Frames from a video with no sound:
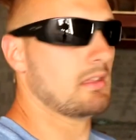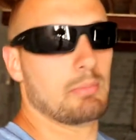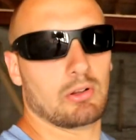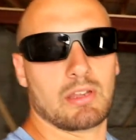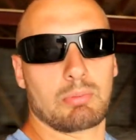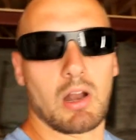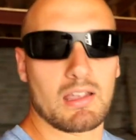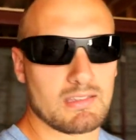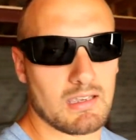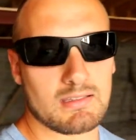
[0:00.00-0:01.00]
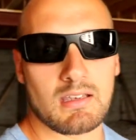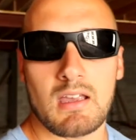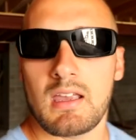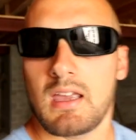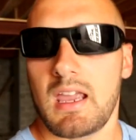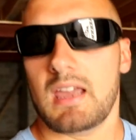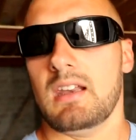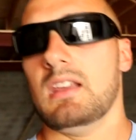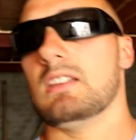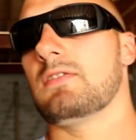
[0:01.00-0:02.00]
building process, and
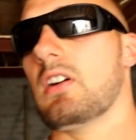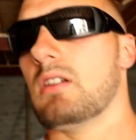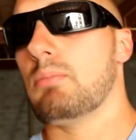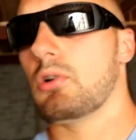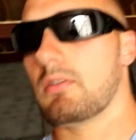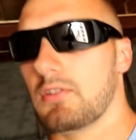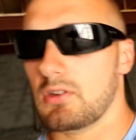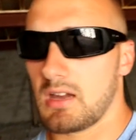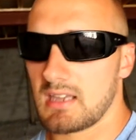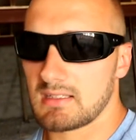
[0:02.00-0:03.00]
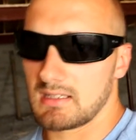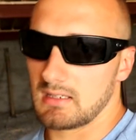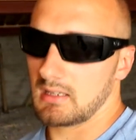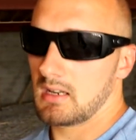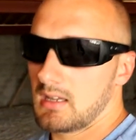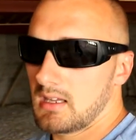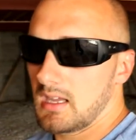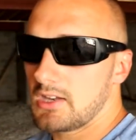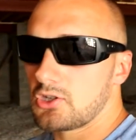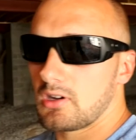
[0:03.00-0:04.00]
it is very important for you guys to get
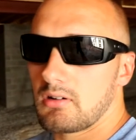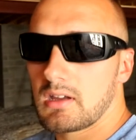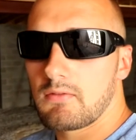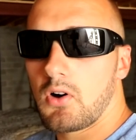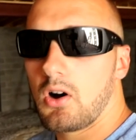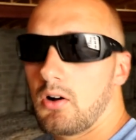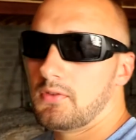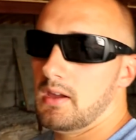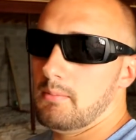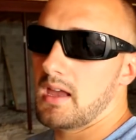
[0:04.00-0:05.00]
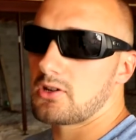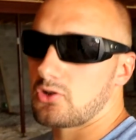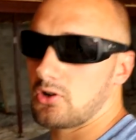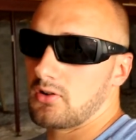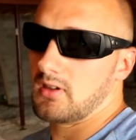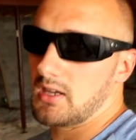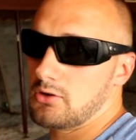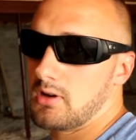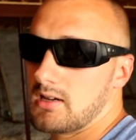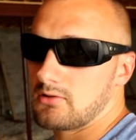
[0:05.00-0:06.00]
engineering involved and make sure that you
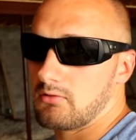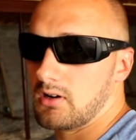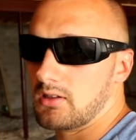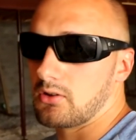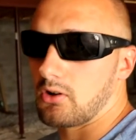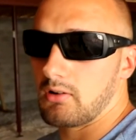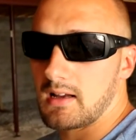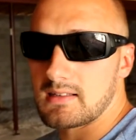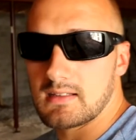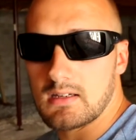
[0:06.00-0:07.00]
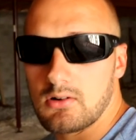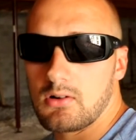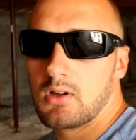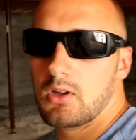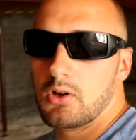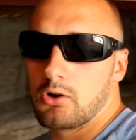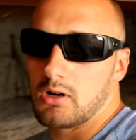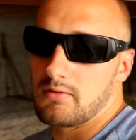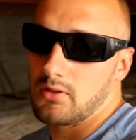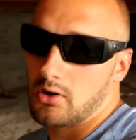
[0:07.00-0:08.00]
guys are running the correct steel or
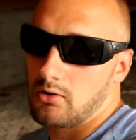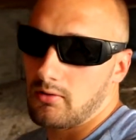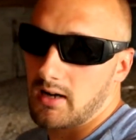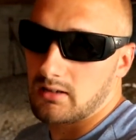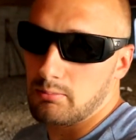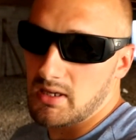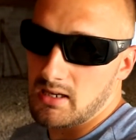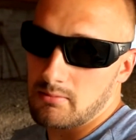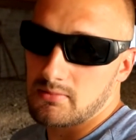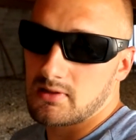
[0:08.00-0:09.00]
even the correct beams